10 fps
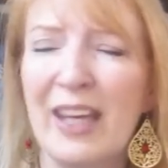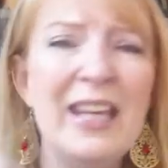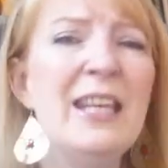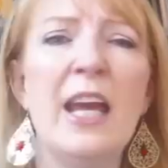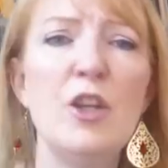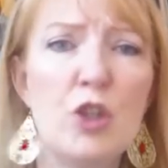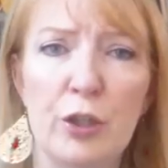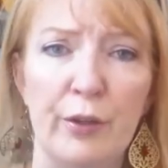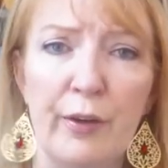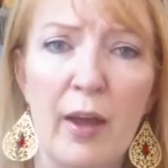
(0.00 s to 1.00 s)
in
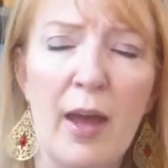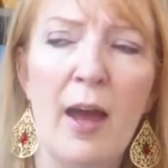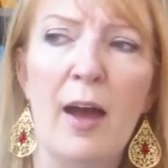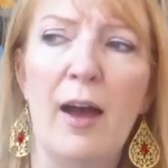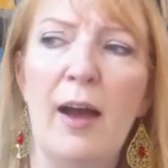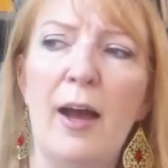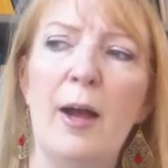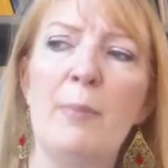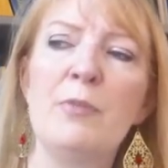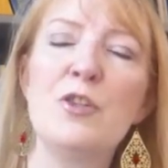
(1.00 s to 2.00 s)
nature,
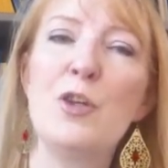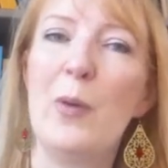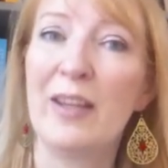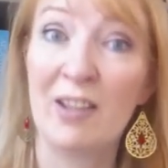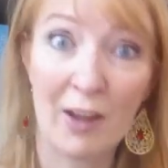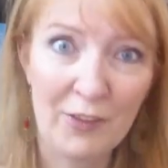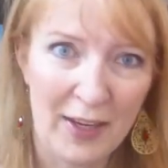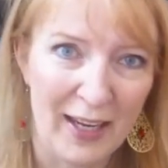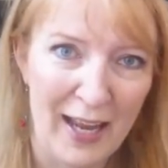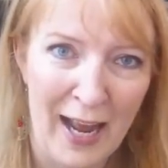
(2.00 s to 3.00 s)
um, doing
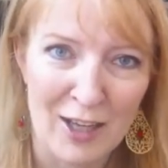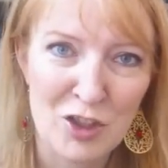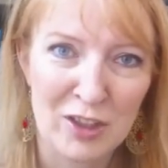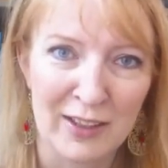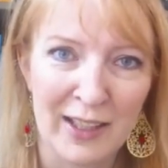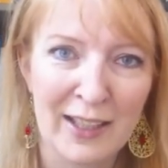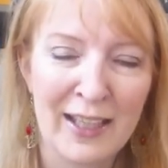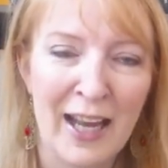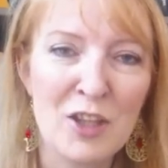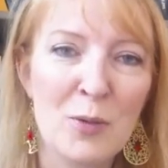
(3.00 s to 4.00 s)
nothing, actually.
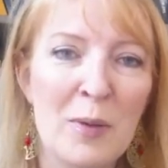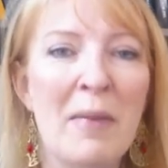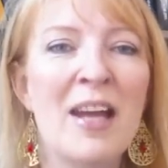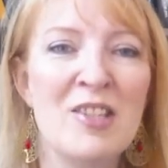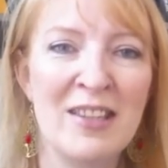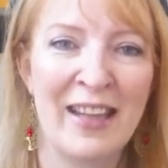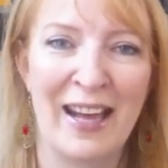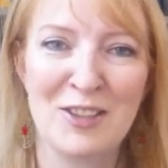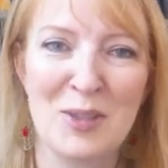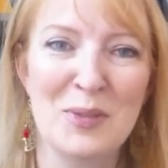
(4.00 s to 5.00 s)
Can you imagine
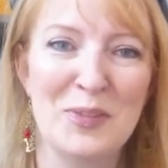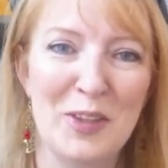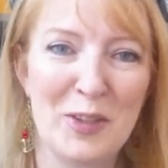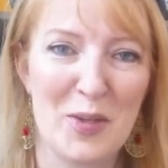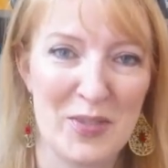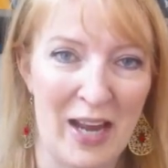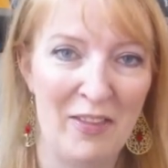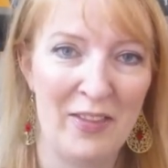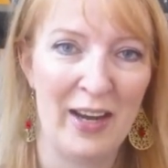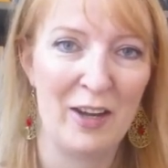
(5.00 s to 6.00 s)
that, you Virgos
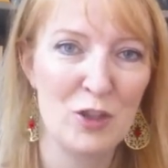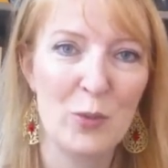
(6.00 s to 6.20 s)
out there,